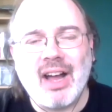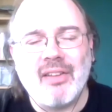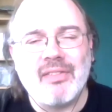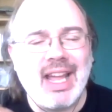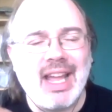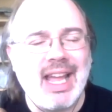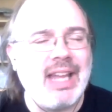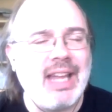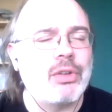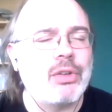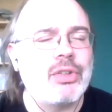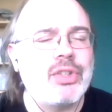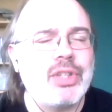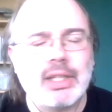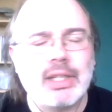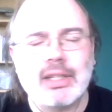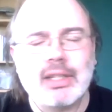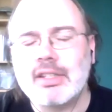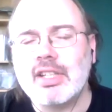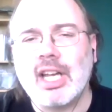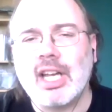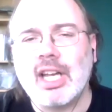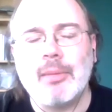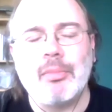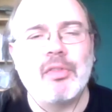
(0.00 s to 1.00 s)
energy and the
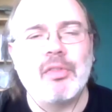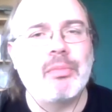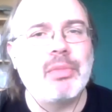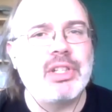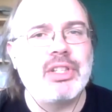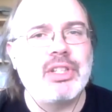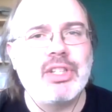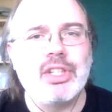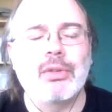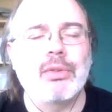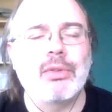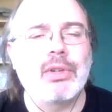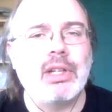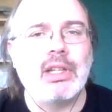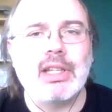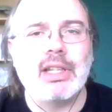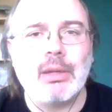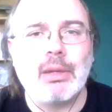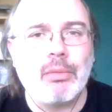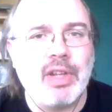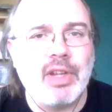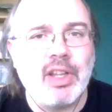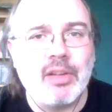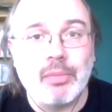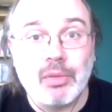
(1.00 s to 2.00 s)
type of material
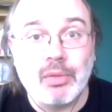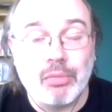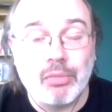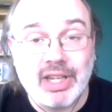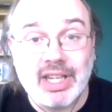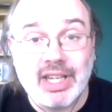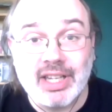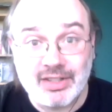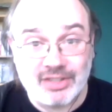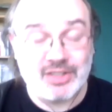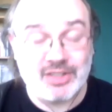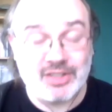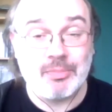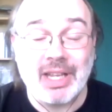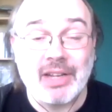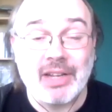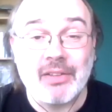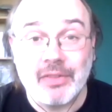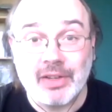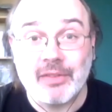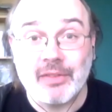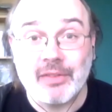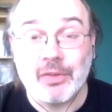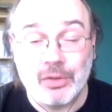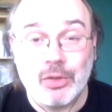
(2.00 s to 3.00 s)
that we have been bringing to
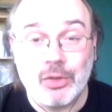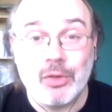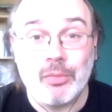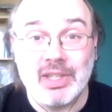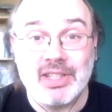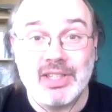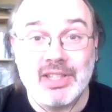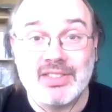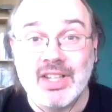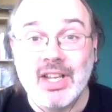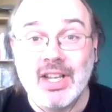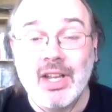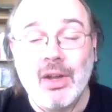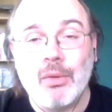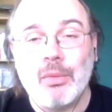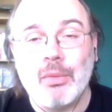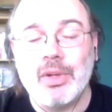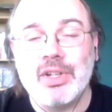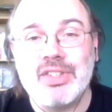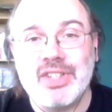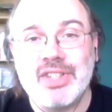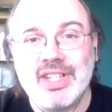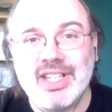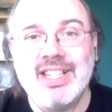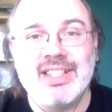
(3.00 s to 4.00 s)
SpecFic for Newbies,
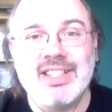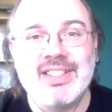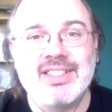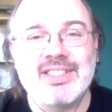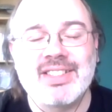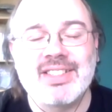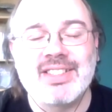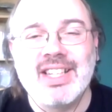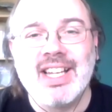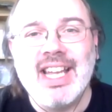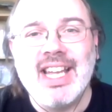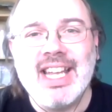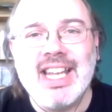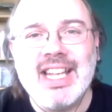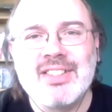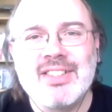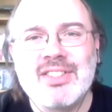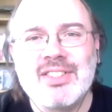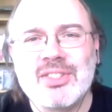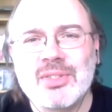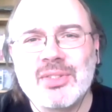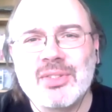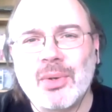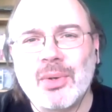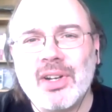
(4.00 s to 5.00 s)
which is
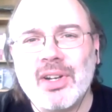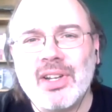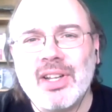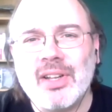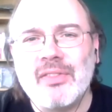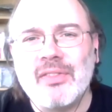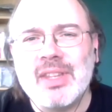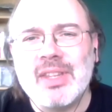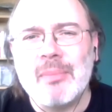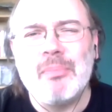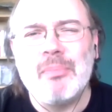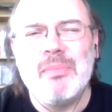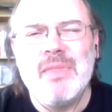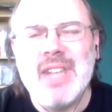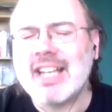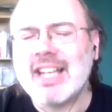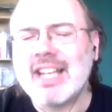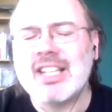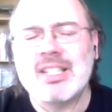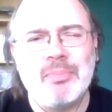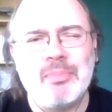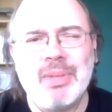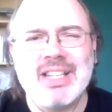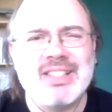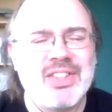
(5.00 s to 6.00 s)
sort of the
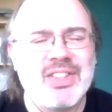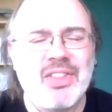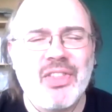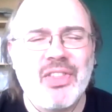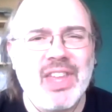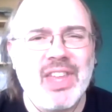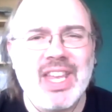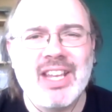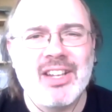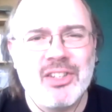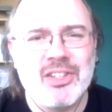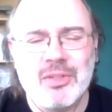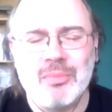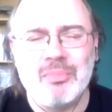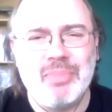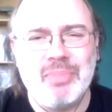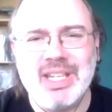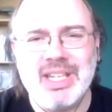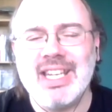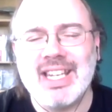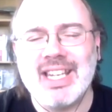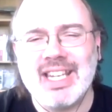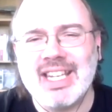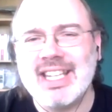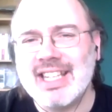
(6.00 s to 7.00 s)
next best thing to
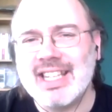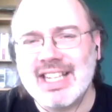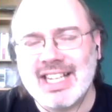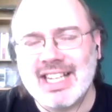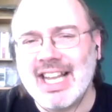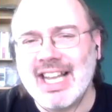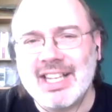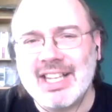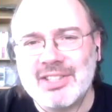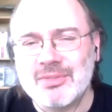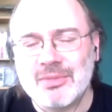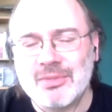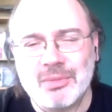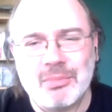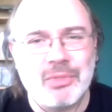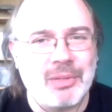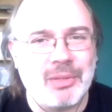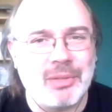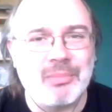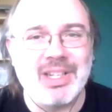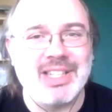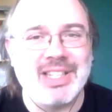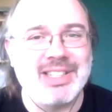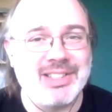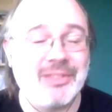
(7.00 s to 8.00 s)
being in the classroom
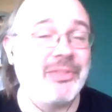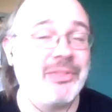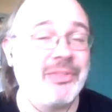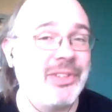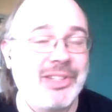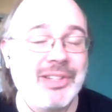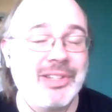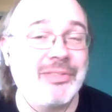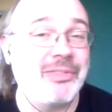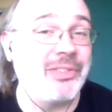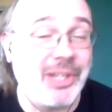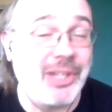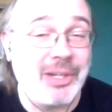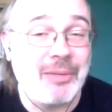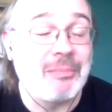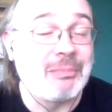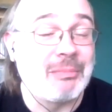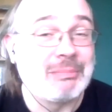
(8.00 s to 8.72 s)
with myself and Tiffani.